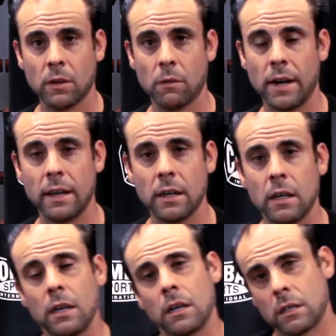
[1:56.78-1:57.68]
all right?
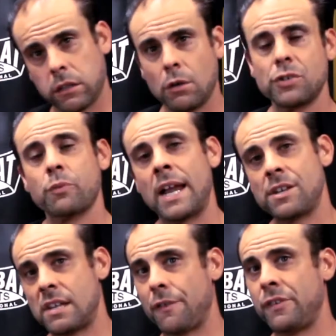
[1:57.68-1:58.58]
Close
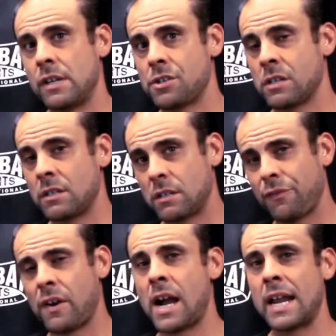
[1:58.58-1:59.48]
range definition is
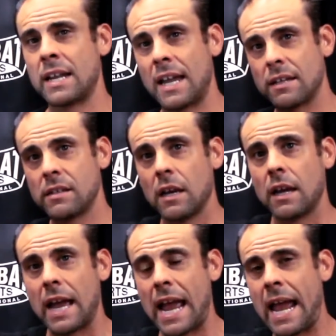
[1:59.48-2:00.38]
defined as
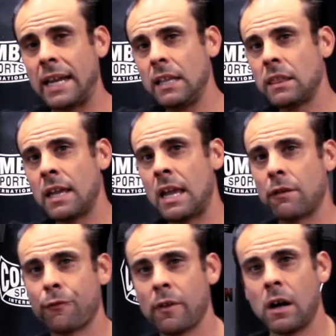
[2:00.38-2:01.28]

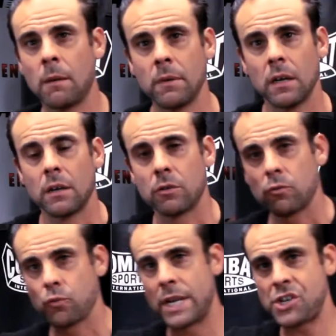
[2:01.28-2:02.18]
anything from
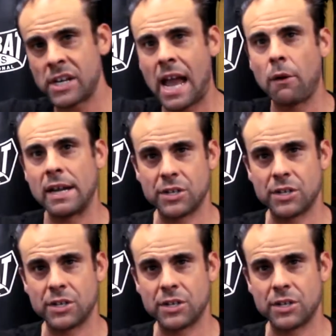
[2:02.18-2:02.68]
reaching out